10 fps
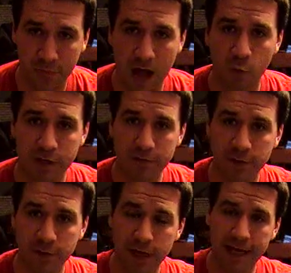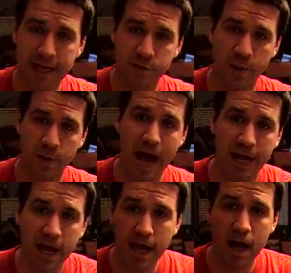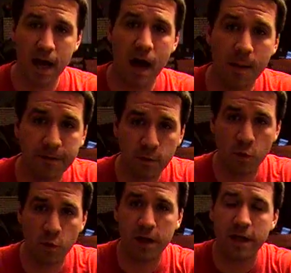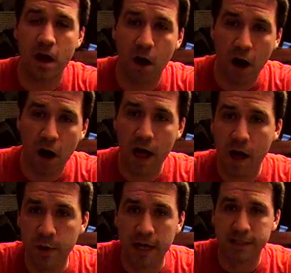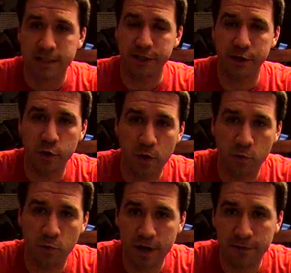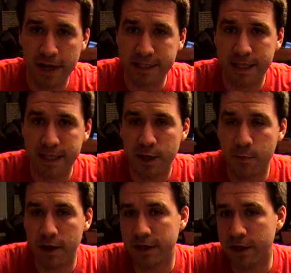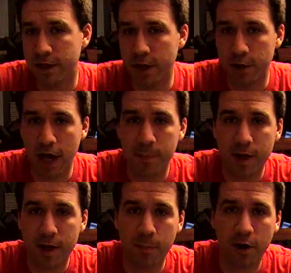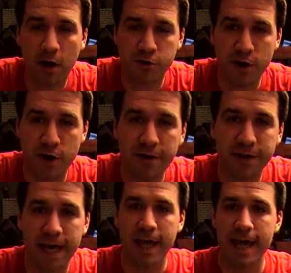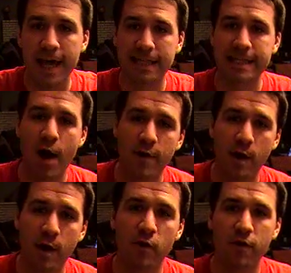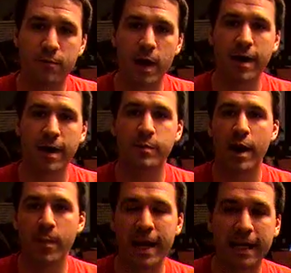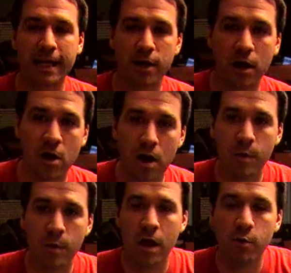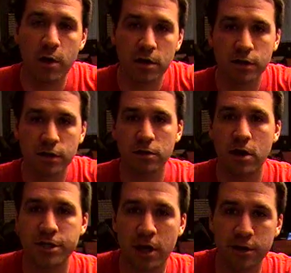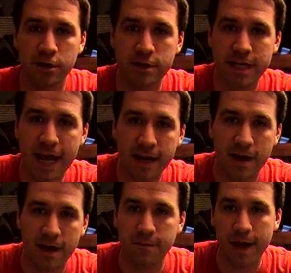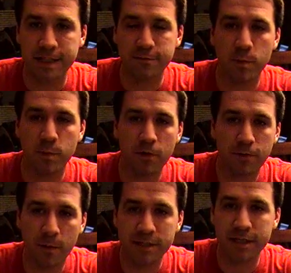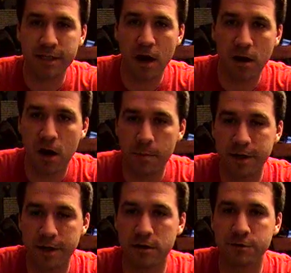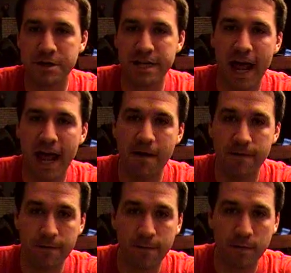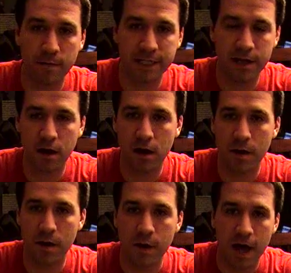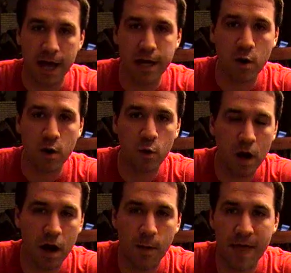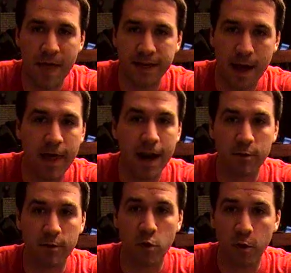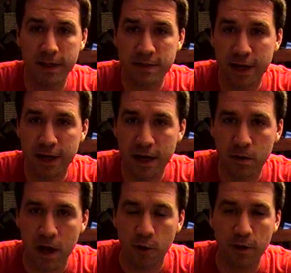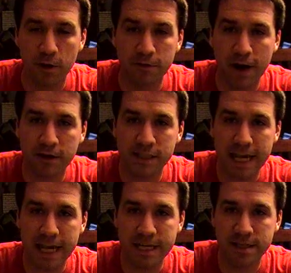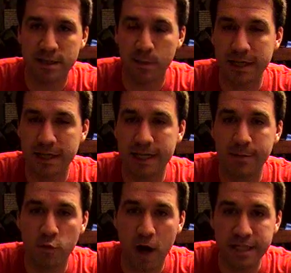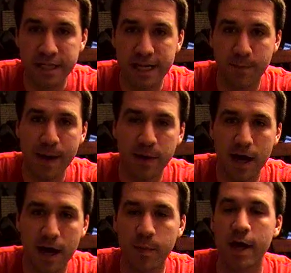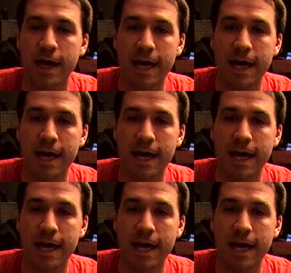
We're definitely going to get your back. If you want our help to win your fantasy league, you got to pick up our draft kit. It's now available at Pyromaniac.com. We also are launching our new site, FantasyFootballPharmacy.com. You can also reach it at FFPharmacy.com. I know at the time that I recorded this video, we're in the final stages, so by the time you watch it, it may be up.